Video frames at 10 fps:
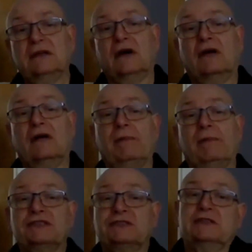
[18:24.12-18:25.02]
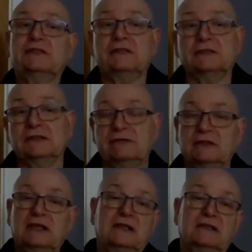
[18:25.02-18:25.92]
The heart passes it to the liver
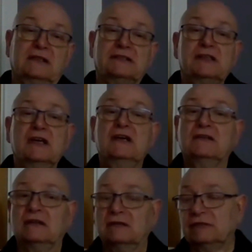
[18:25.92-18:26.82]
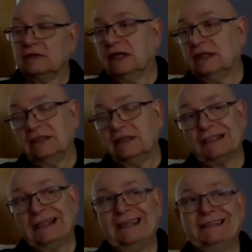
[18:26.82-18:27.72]
and kidneys. The liver and
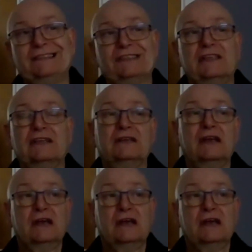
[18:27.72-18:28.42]
kidneys cleanse it.